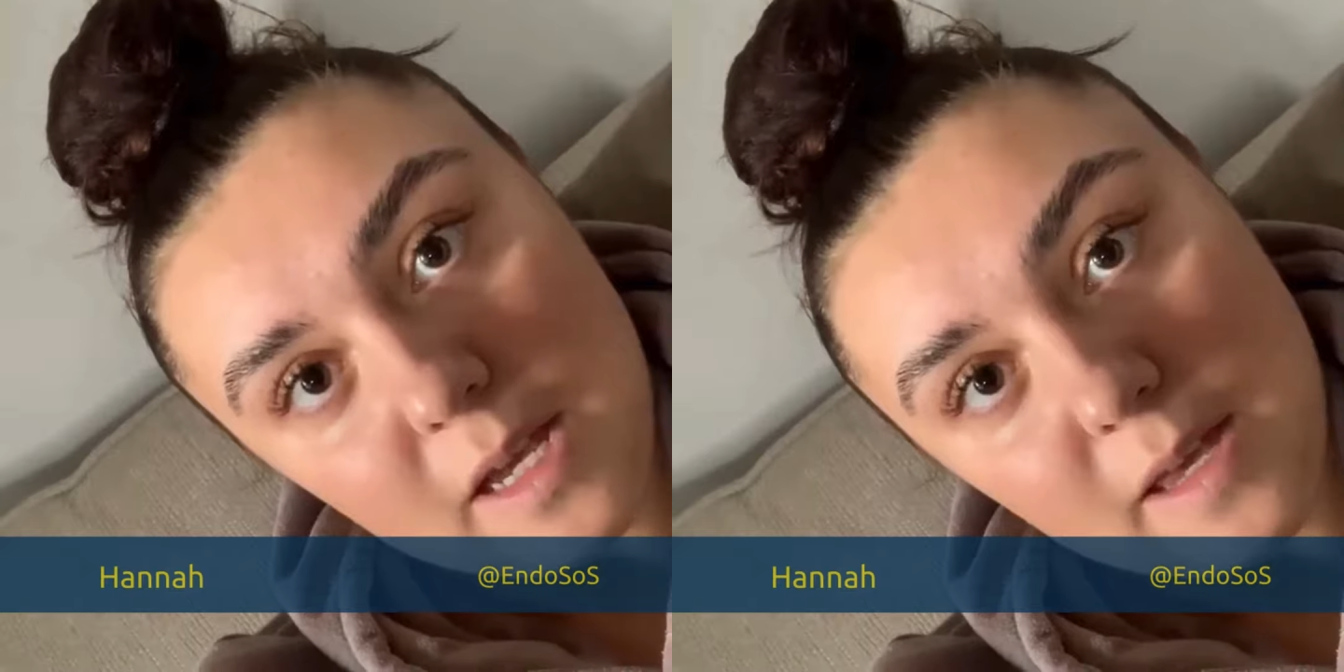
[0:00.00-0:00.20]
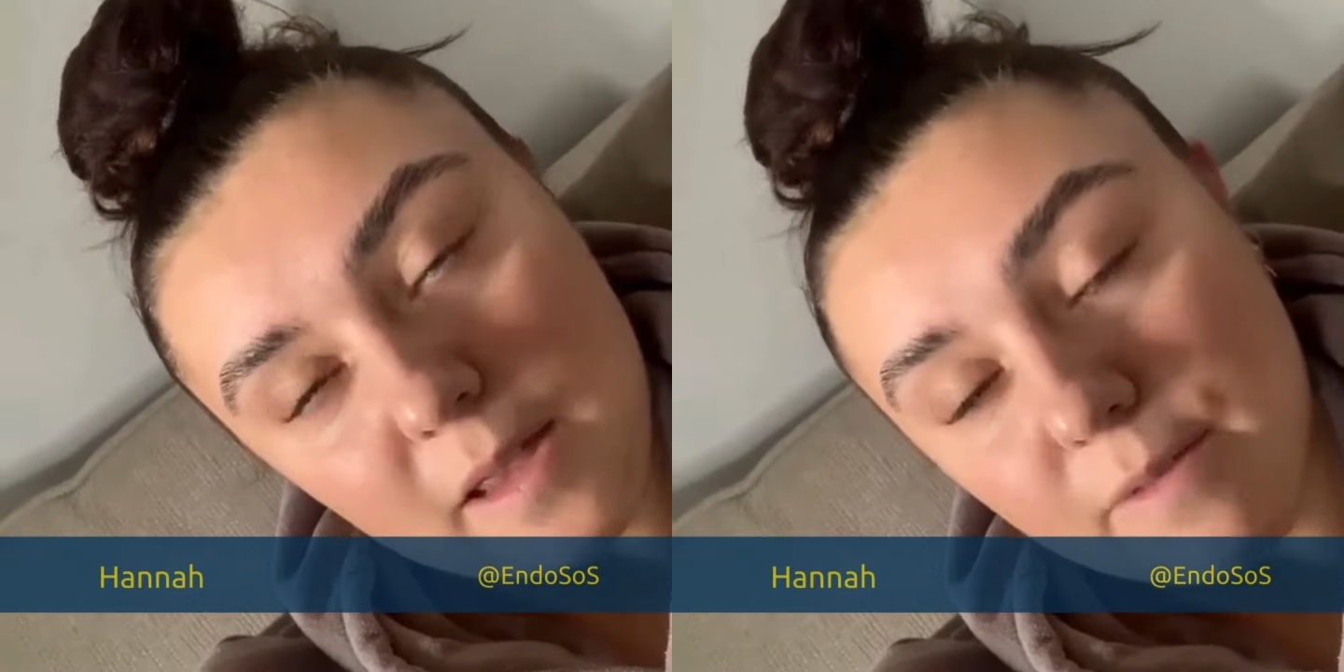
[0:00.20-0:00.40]

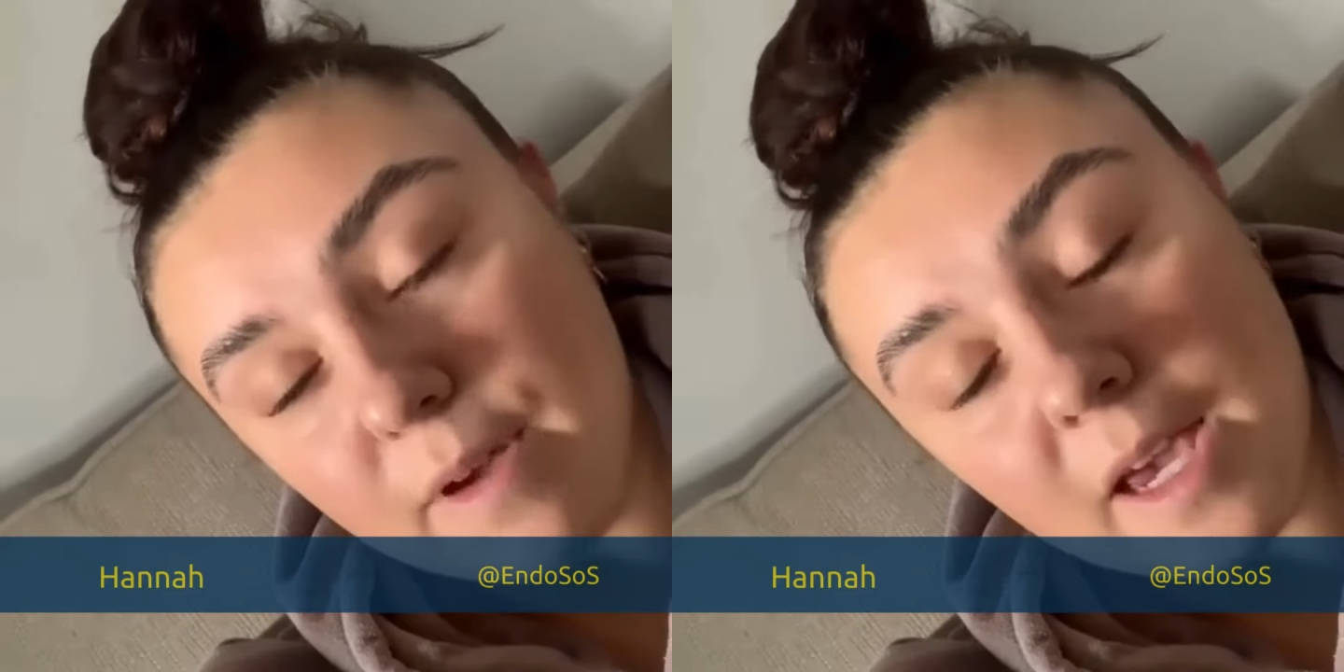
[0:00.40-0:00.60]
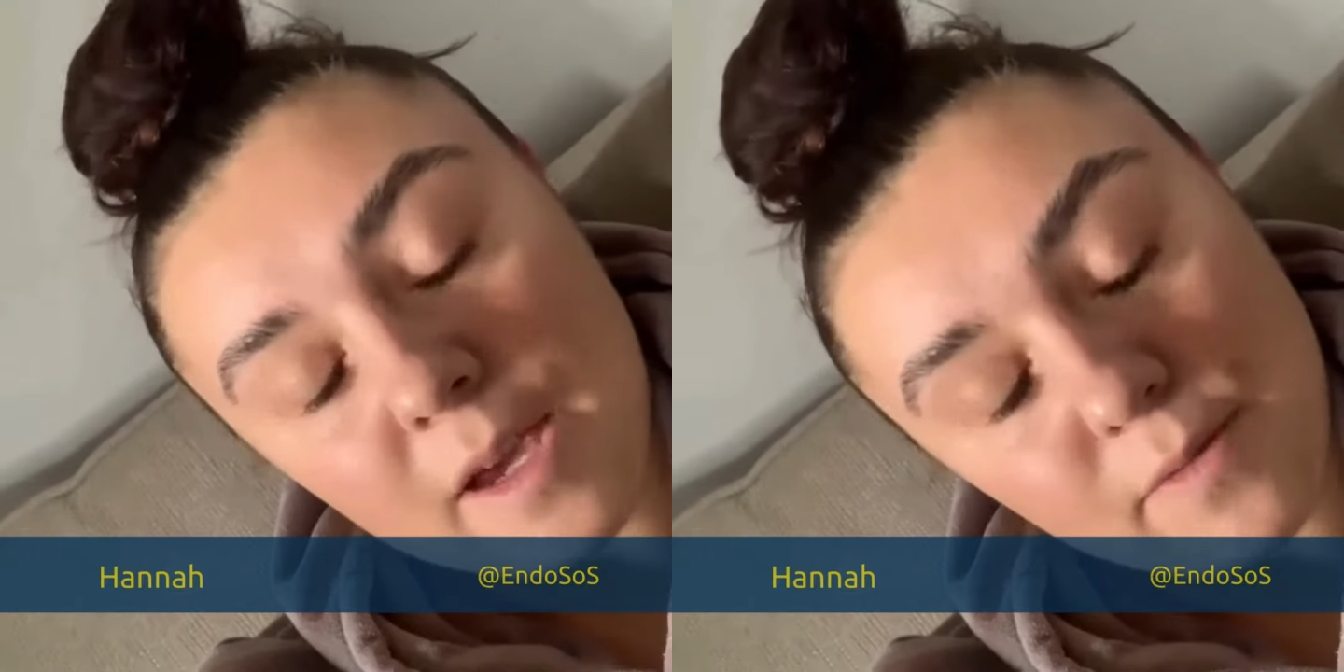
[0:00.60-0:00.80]
I've
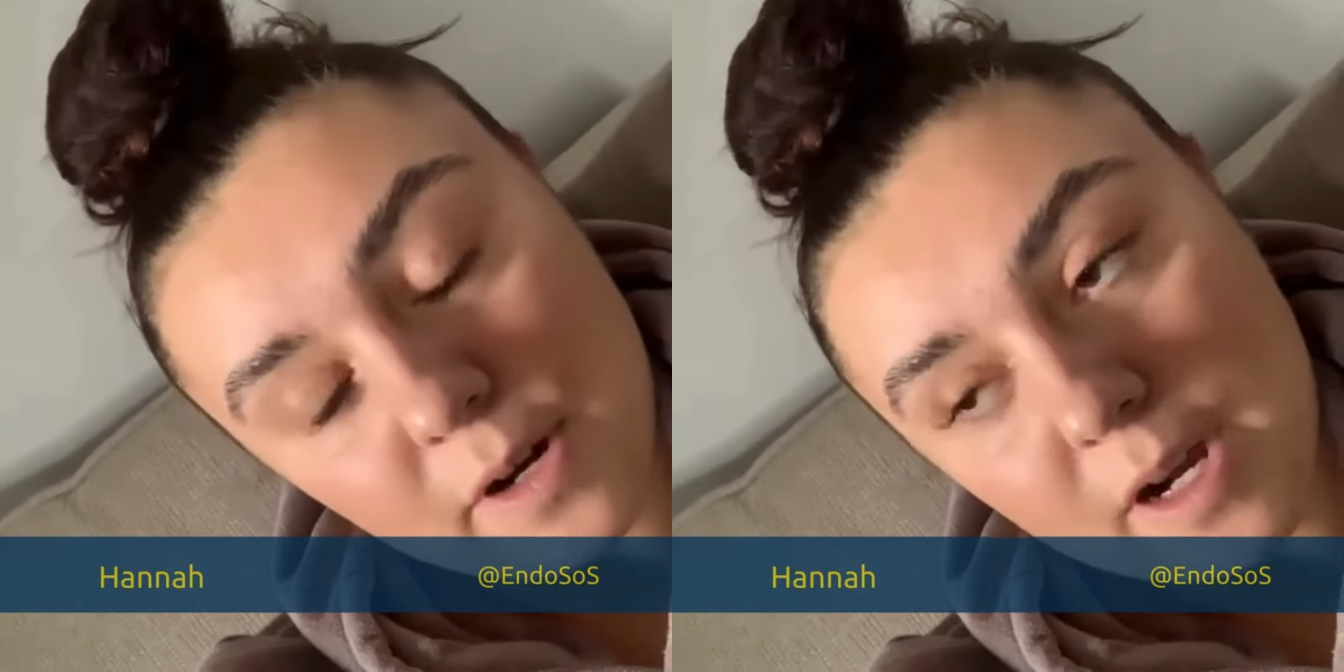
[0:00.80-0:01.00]
ever